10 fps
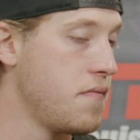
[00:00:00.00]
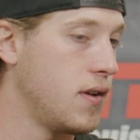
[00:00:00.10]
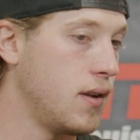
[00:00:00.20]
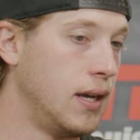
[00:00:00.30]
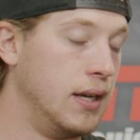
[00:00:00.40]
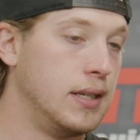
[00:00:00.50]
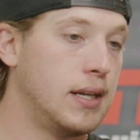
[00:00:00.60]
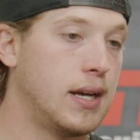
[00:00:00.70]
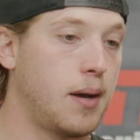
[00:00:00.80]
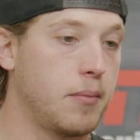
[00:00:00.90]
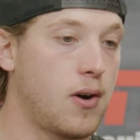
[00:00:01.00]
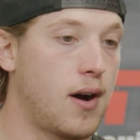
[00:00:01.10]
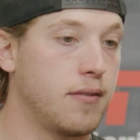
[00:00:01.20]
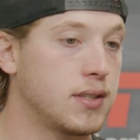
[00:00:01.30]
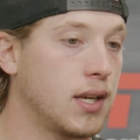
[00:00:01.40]
And,
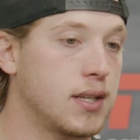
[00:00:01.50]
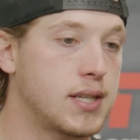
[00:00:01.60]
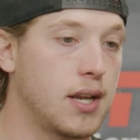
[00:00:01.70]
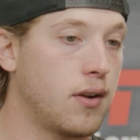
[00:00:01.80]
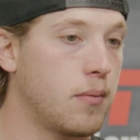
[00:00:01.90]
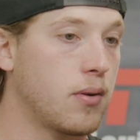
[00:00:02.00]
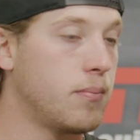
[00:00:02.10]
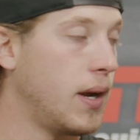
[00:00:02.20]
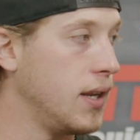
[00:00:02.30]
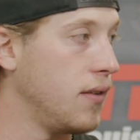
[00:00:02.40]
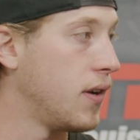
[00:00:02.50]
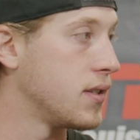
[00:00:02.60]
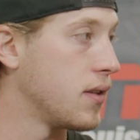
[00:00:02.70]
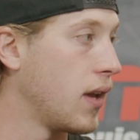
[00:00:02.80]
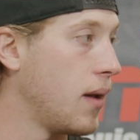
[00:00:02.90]
obviously continue to improve my
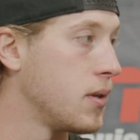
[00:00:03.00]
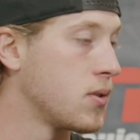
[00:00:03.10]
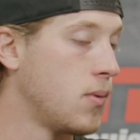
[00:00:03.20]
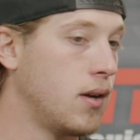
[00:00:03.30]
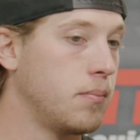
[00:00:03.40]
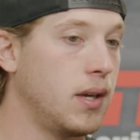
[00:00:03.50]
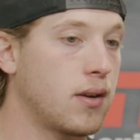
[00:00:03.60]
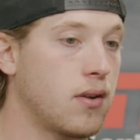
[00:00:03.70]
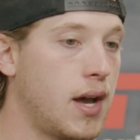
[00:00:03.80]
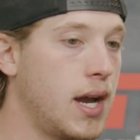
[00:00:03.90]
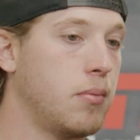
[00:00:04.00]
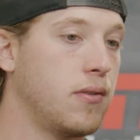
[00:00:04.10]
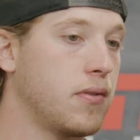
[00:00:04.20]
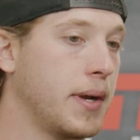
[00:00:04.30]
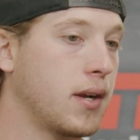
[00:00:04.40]
defensive game as well, being reliable
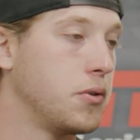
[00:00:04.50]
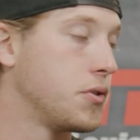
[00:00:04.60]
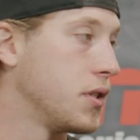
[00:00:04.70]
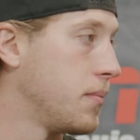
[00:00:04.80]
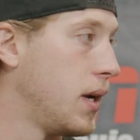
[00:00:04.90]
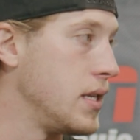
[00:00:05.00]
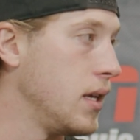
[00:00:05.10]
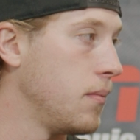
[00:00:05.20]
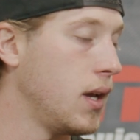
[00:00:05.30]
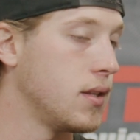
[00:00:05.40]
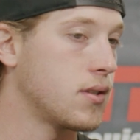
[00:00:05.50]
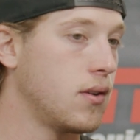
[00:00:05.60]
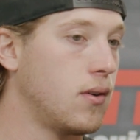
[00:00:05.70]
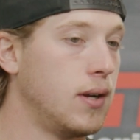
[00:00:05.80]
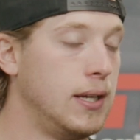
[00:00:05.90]
for my coaches and my teammates.
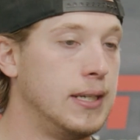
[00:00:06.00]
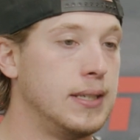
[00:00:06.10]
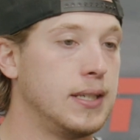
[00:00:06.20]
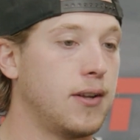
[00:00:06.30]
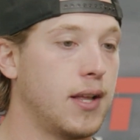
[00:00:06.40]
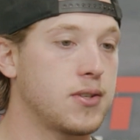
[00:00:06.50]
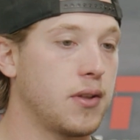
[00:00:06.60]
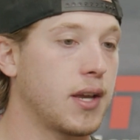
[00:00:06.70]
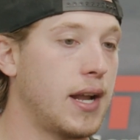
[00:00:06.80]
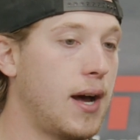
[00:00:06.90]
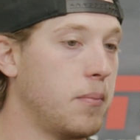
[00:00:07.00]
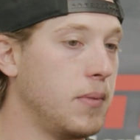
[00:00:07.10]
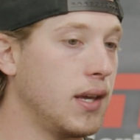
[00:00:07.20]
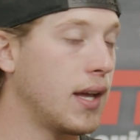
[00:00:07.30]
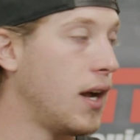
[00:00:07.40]
So, that's only going to help
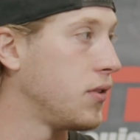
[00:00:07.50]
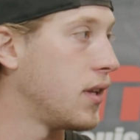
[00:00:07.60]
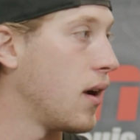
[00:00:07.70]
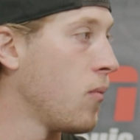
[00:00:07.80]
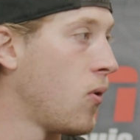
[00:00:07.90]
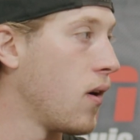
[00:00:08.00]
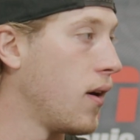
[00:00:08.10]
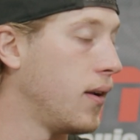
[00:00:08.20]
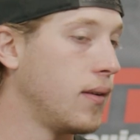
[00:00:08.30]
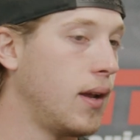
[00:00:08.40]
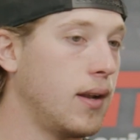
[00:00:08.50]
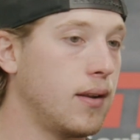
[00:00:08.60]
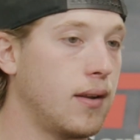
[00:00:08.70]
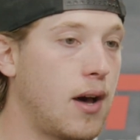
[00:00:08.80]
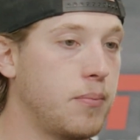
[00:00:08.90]
me get out there more
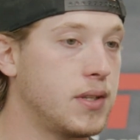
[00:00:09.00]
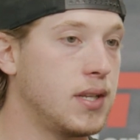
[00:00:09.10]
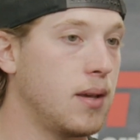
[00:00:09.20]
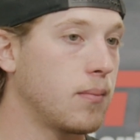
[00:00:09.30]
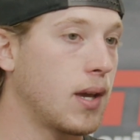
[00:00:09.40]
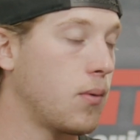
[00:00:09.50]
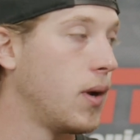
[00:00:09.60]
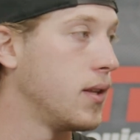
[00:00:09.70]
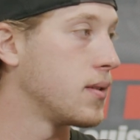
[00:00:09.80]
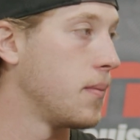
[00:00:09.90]
and help the team get wins.